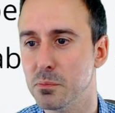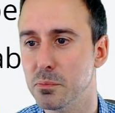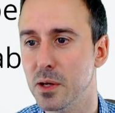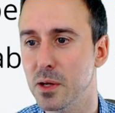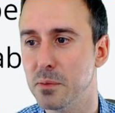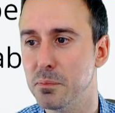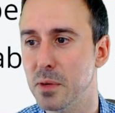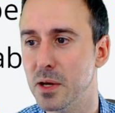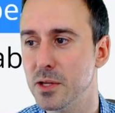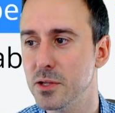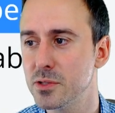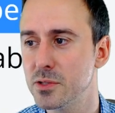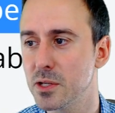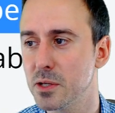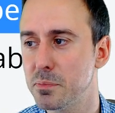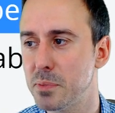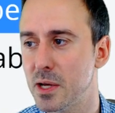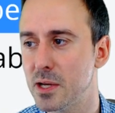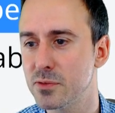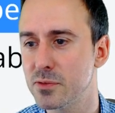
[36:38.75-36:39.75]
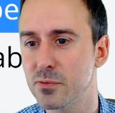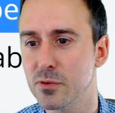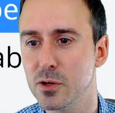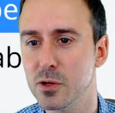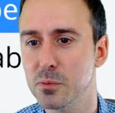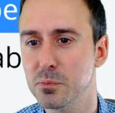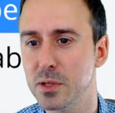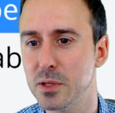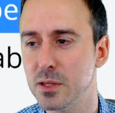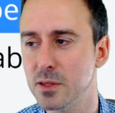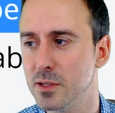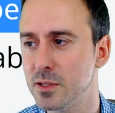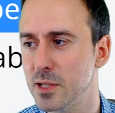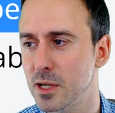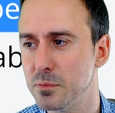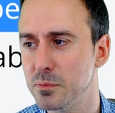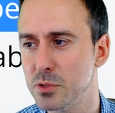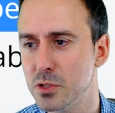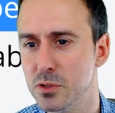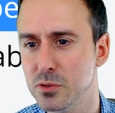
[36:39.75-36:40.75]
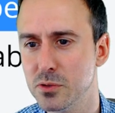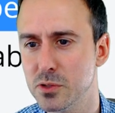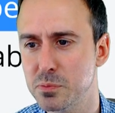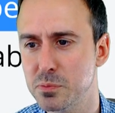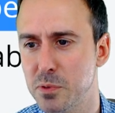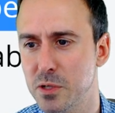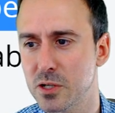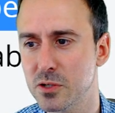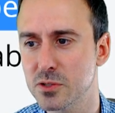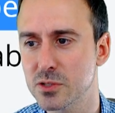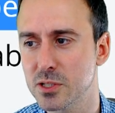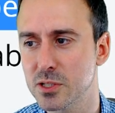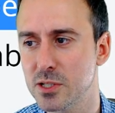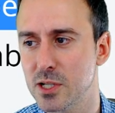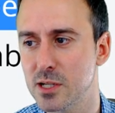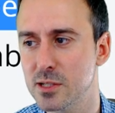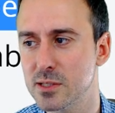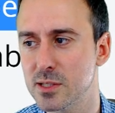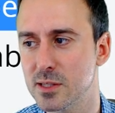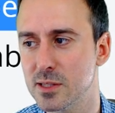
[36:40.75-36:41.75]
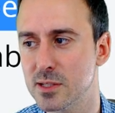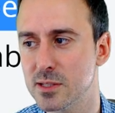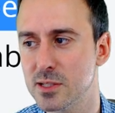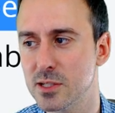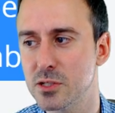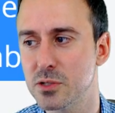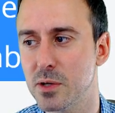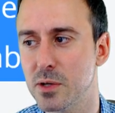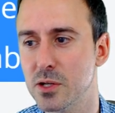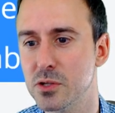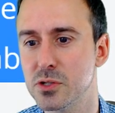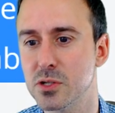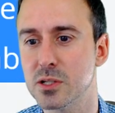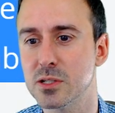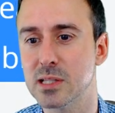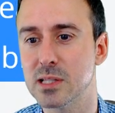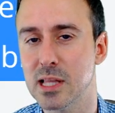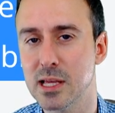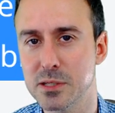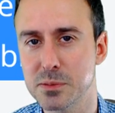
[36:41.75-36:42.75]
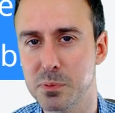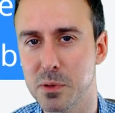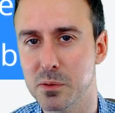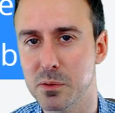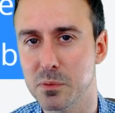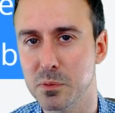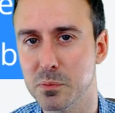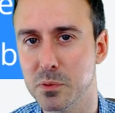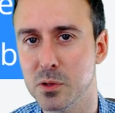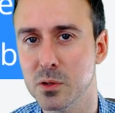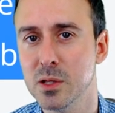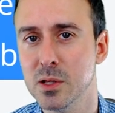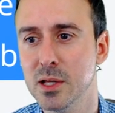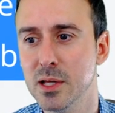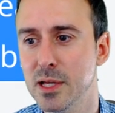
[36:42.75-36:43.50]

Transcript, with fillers: but by using a past verb in the type 2, the speaker suggests that the situation is less probable,